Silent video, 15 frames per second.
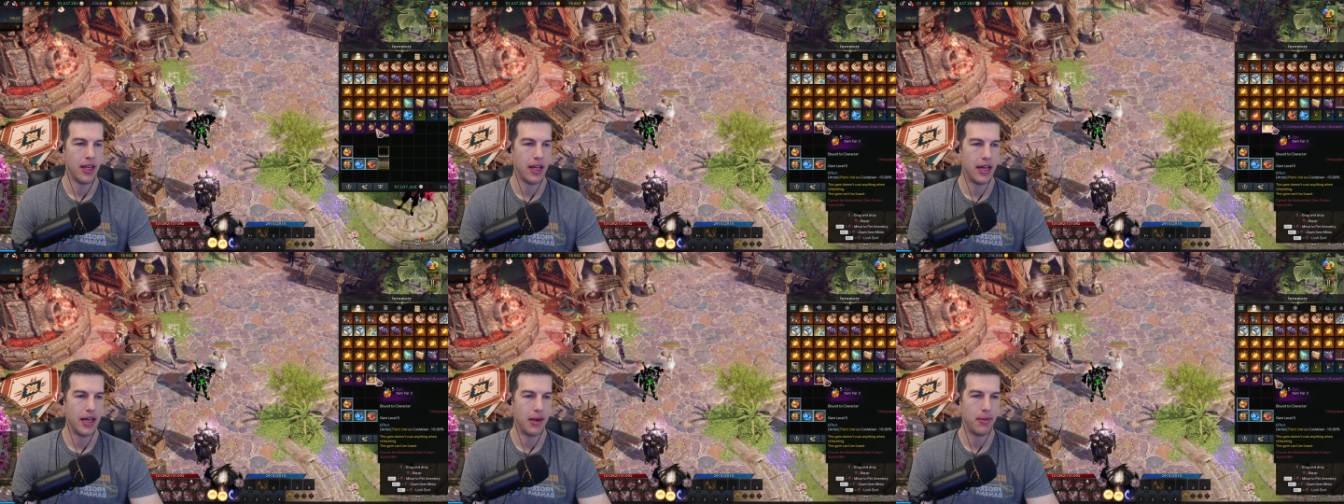
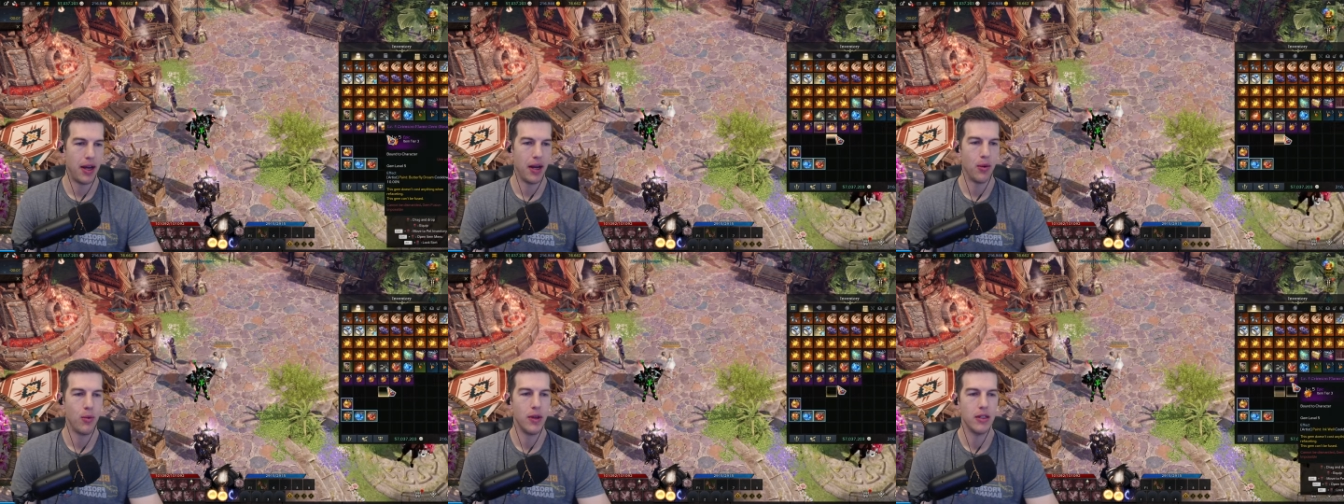Um,
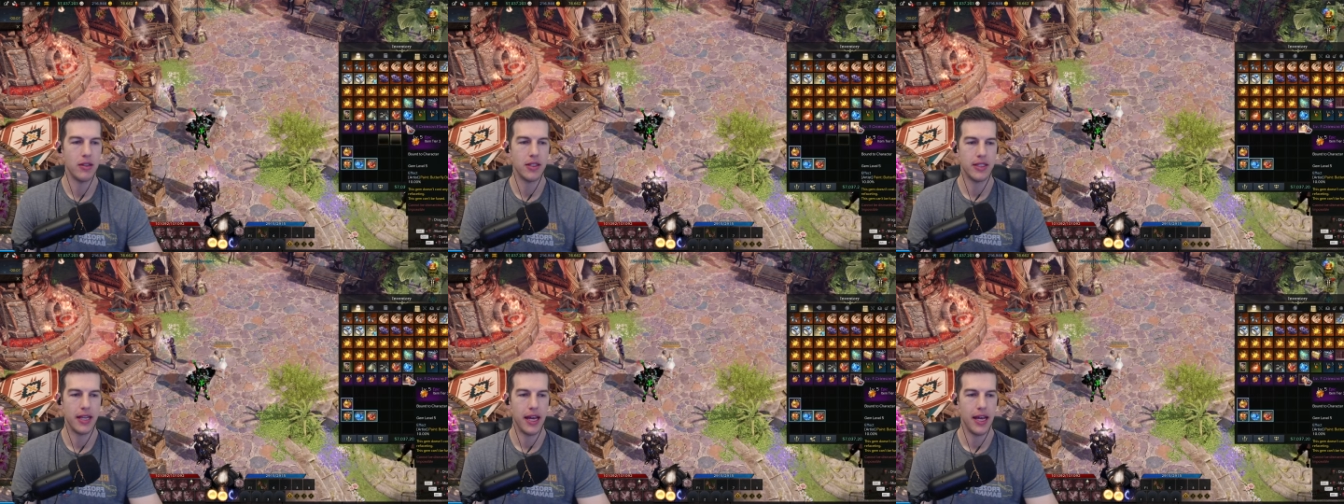I
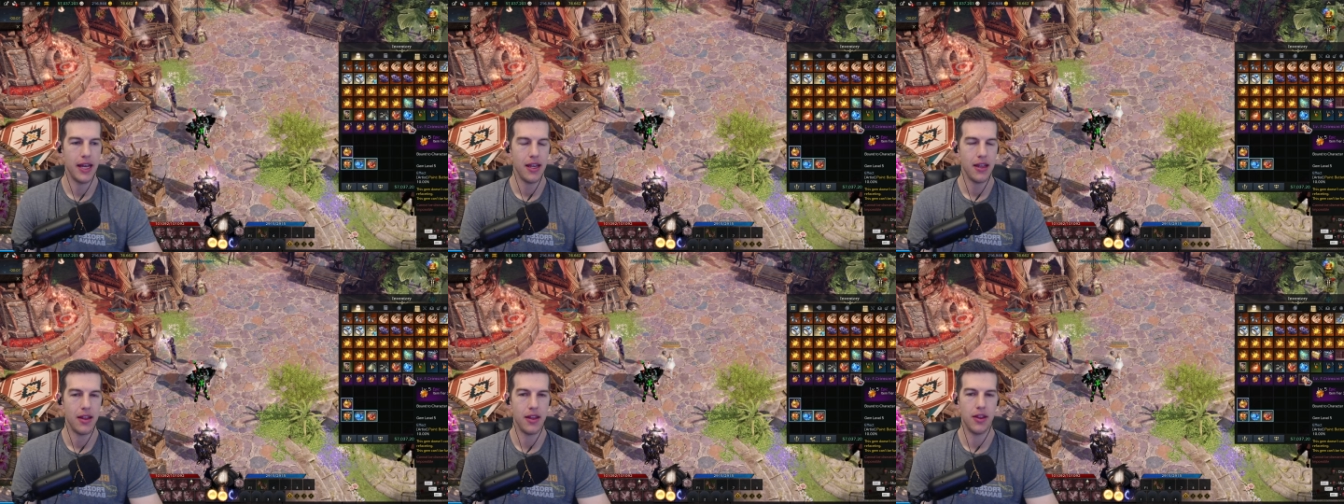will
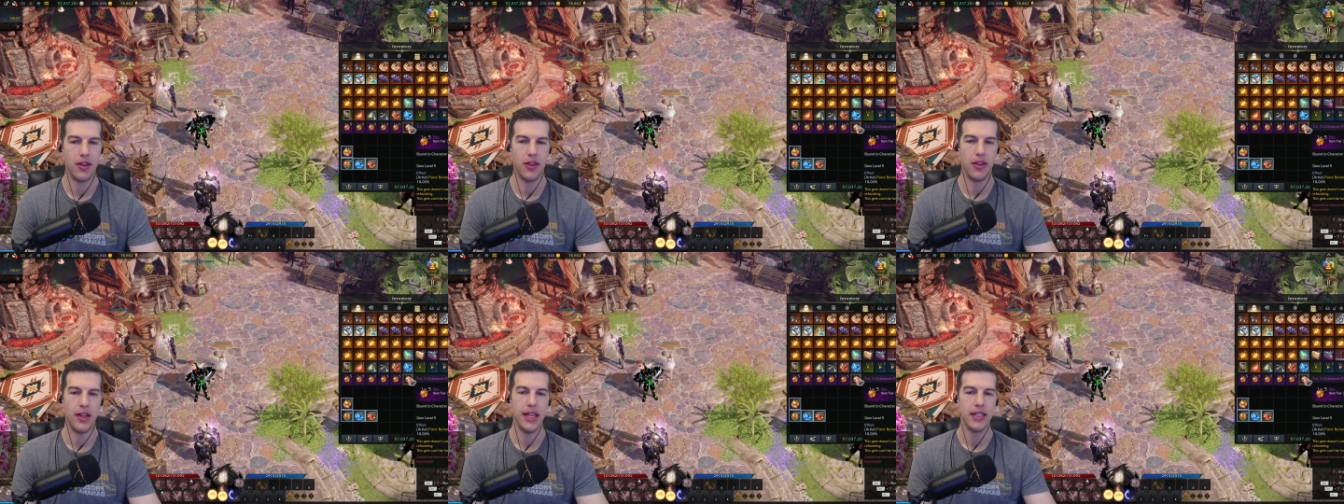say
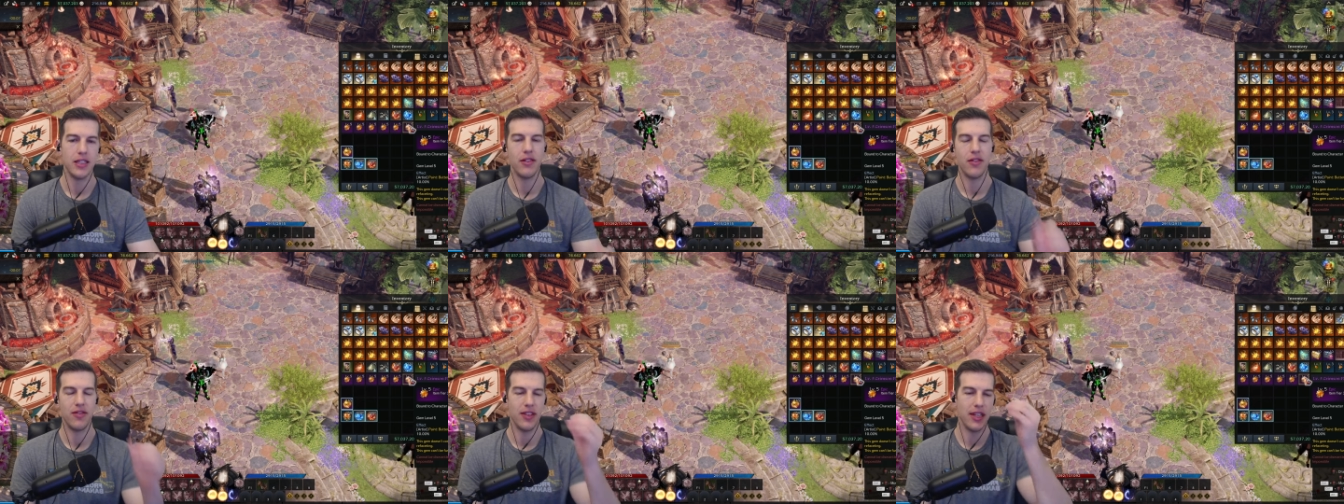
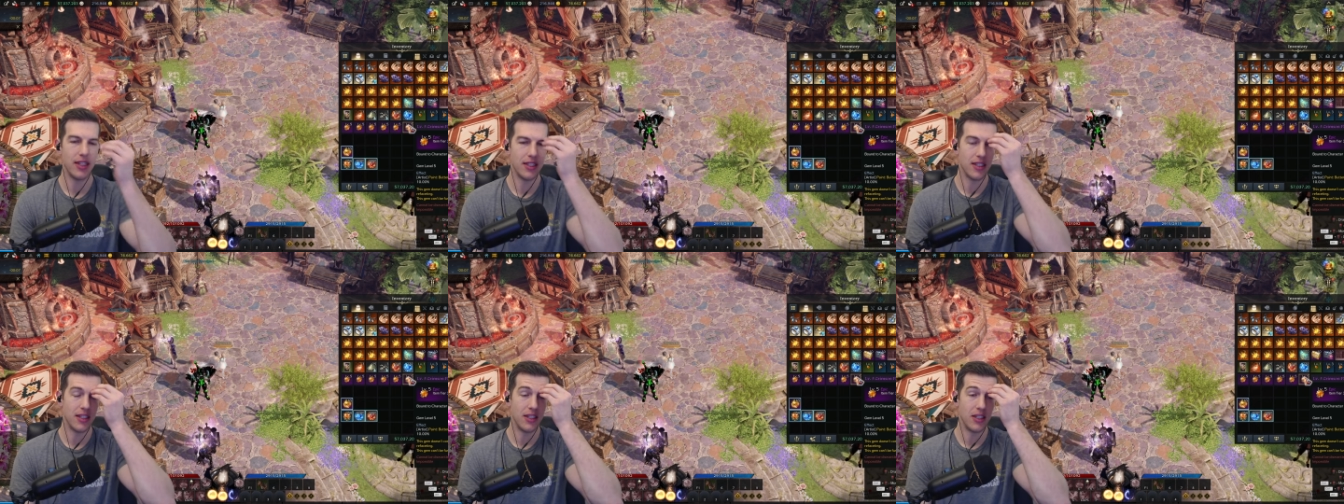this
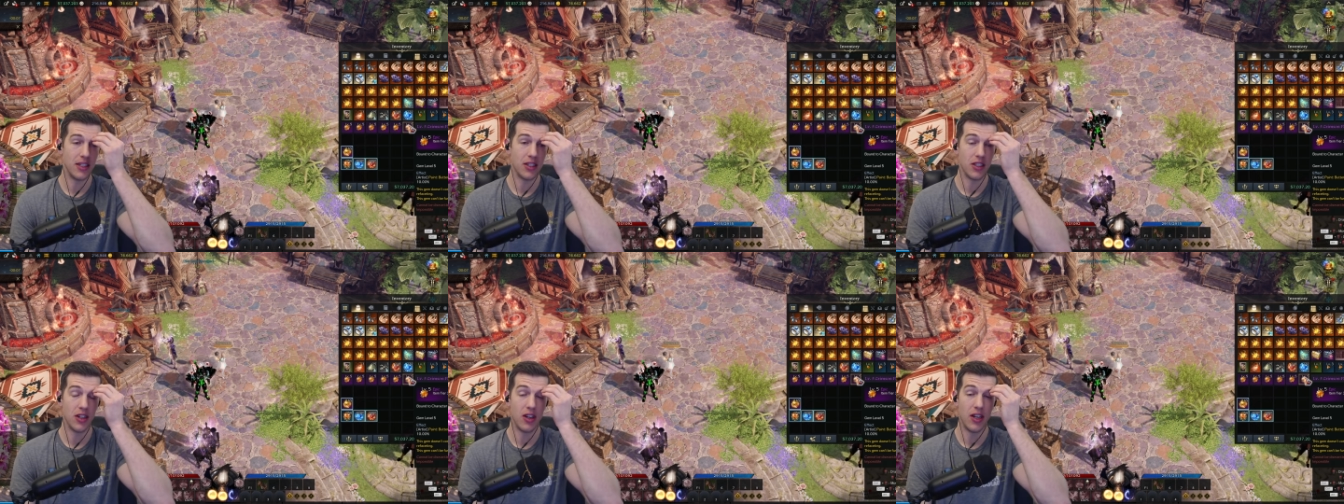event
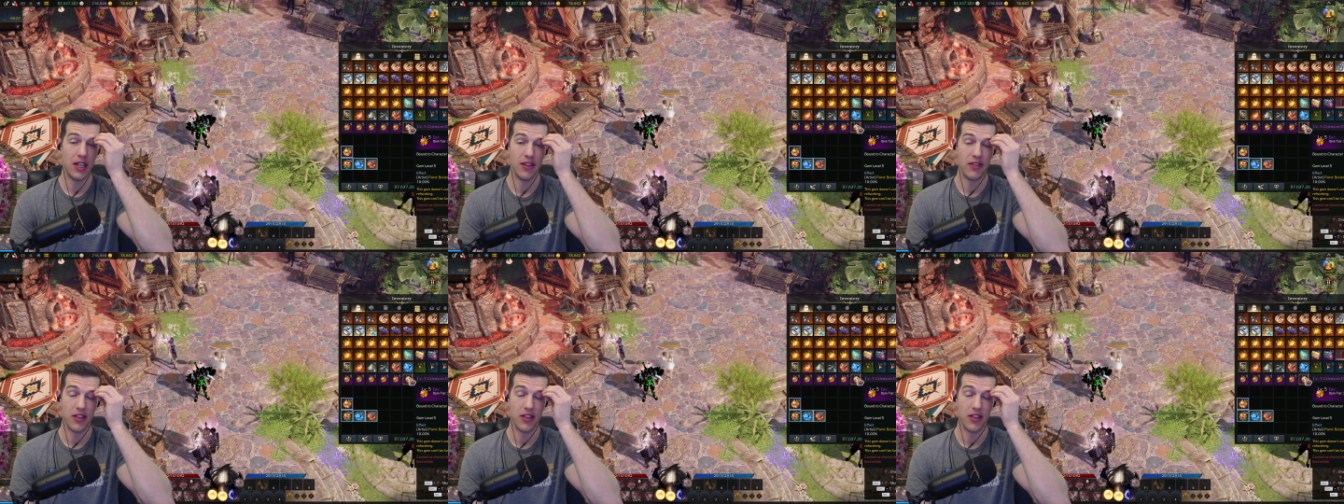does not,